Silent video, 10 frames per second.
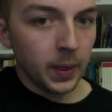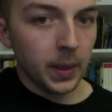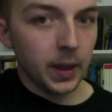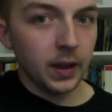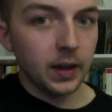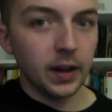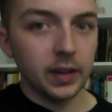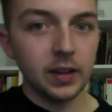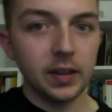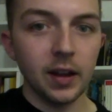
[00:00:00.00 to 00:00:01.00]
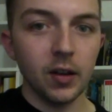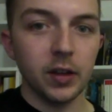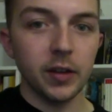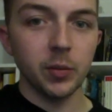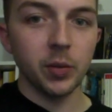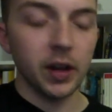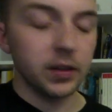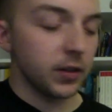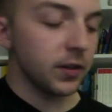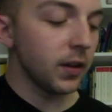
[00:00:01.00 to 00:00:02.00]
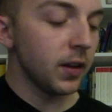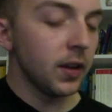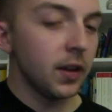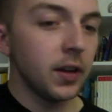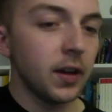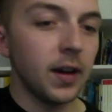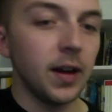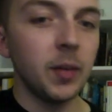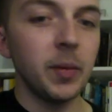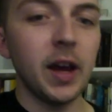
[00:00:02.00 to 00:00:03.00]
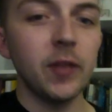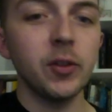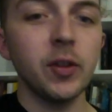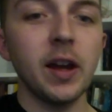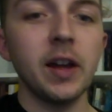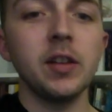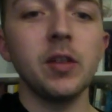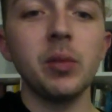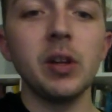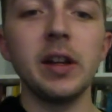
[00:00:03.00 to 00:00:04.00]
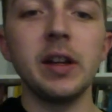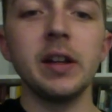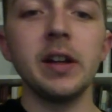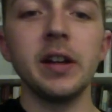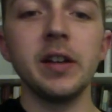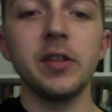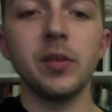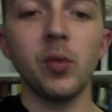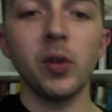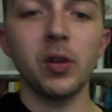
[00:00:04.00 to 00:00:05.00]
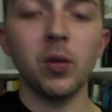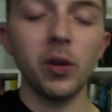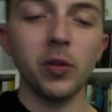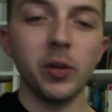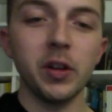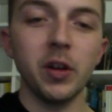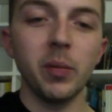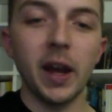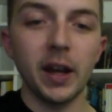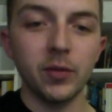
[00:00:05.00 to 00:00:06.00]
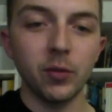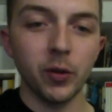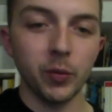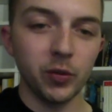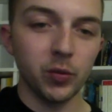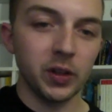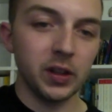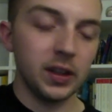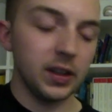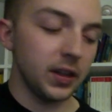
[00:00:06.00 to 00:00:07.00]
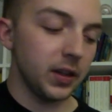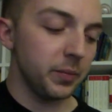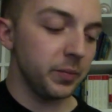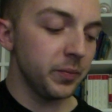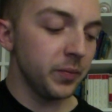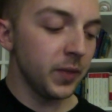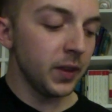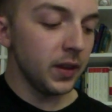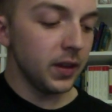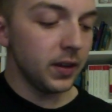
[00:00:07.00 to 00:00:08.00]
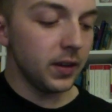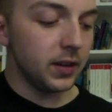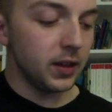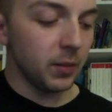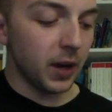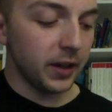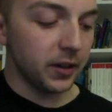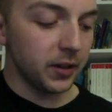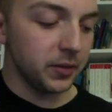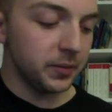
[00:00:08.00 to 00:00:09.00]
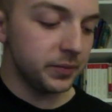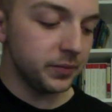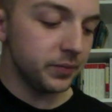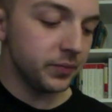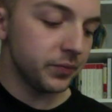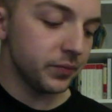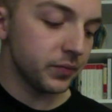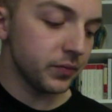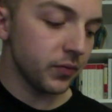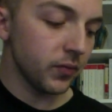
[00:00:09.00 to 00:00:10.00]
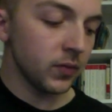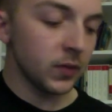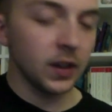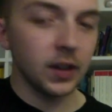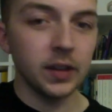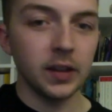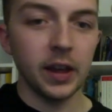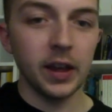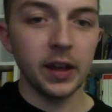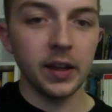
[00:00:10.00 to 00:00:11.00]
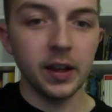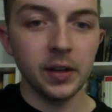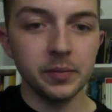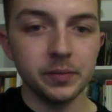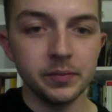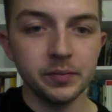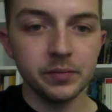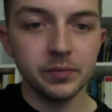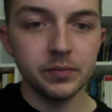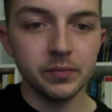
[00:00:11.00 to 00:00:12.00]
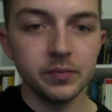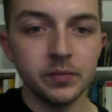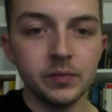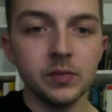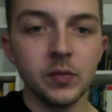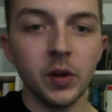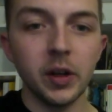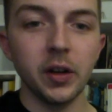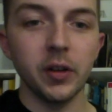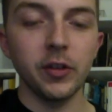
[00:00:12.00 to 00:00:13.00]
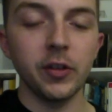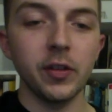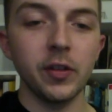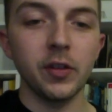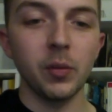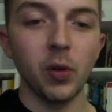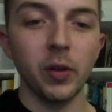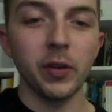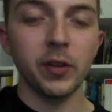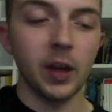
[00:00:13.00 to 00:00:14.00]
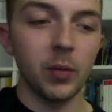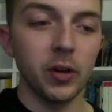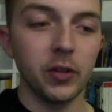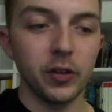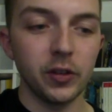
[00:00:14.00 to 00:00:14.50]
And I think that'll take some practice. After that, you play some more chords where you go back and forth between the D minor and the A again, where it's just some more of the same, where it's just